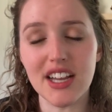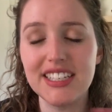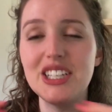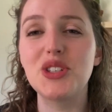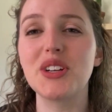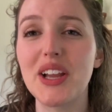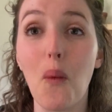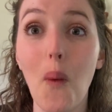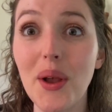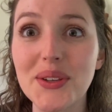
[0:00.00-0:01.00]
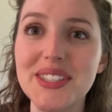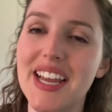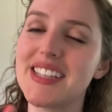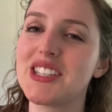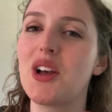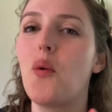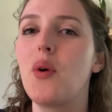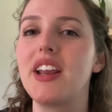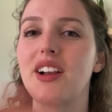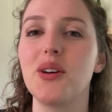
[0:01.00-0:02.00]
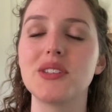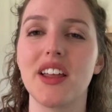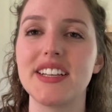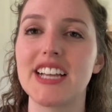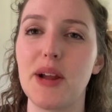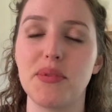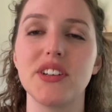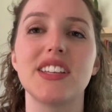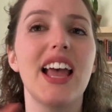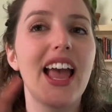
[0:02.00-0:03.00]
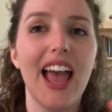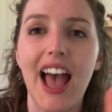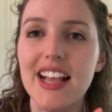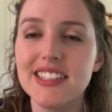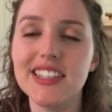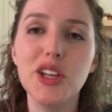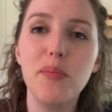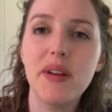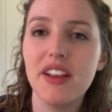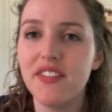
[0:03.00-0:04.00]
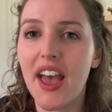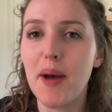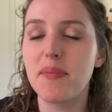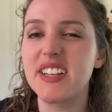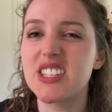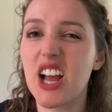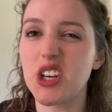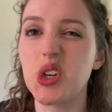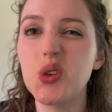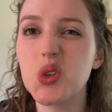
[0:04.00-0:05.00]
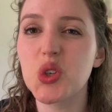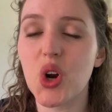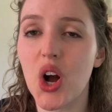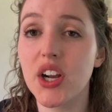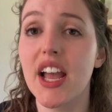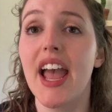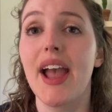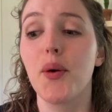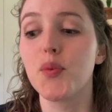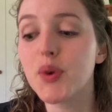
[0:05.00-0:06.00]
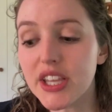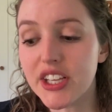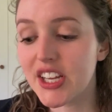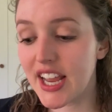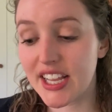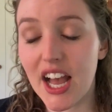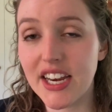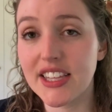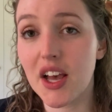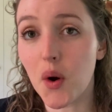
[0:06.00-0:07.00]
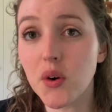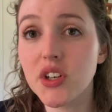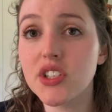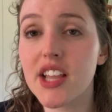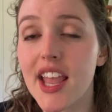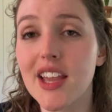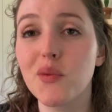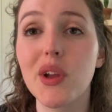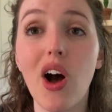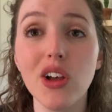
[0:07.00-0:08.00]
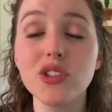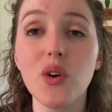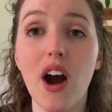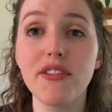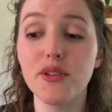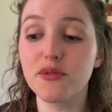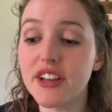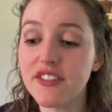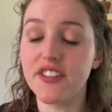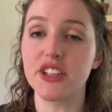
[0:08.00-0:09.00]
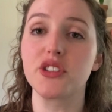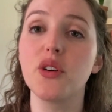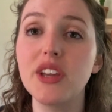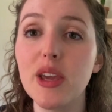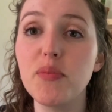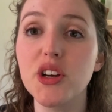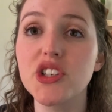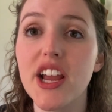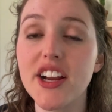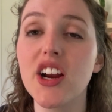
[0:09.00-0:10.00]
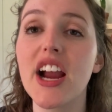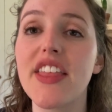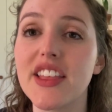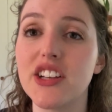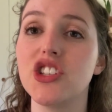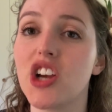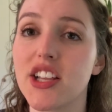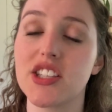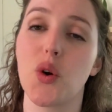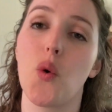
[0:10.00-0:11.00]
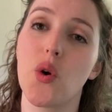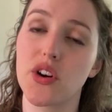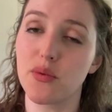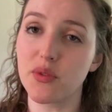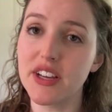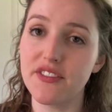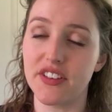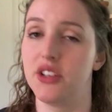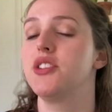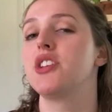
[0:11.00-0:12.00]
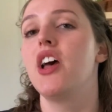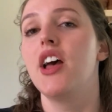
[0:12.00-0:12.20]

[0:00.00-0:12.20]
tea tree oil scent, so when it goes on the diapers, has a little bit of that, but it's not too strong. Really good at cutting the odors, and we also offer refills, so keep your shaker and then just order refills